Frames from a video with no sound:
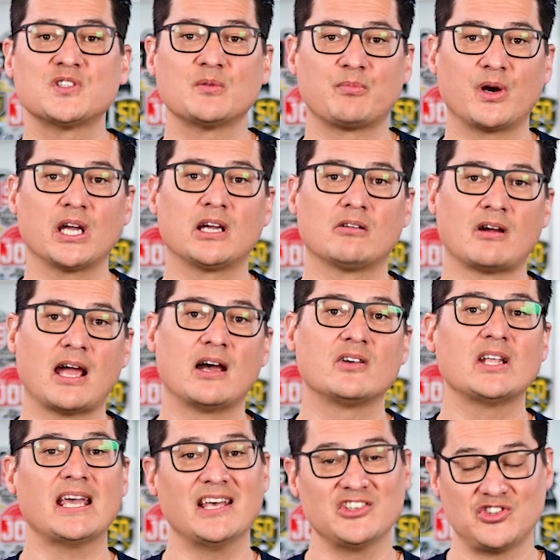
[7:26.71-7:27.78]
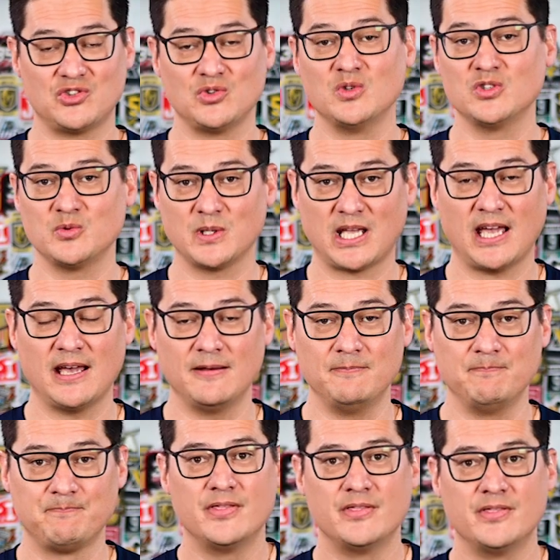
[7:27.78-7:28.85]
to break ground as soon as we can.
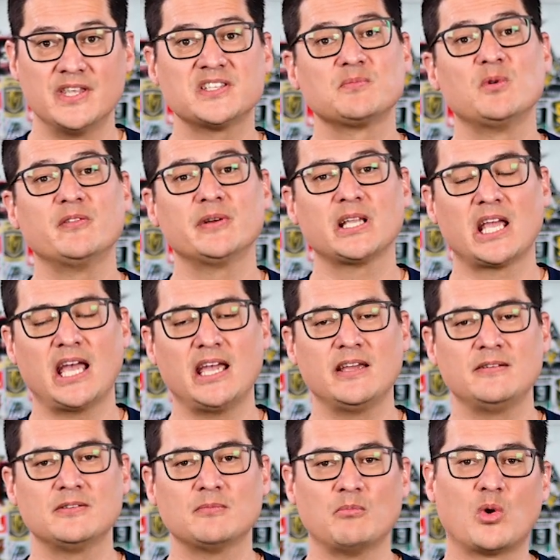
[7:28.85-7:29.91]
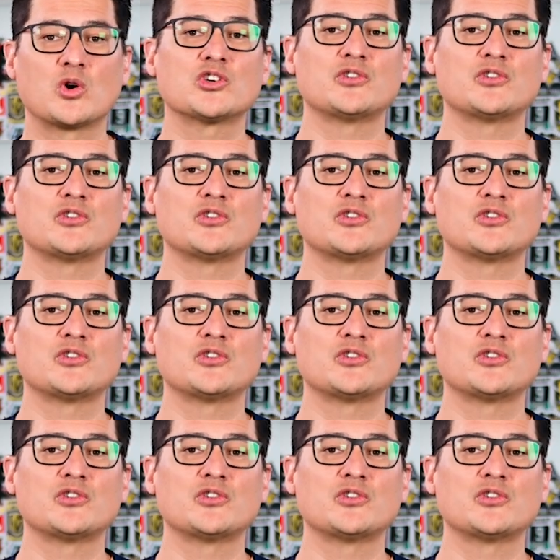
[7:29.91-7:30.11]
This movement gained more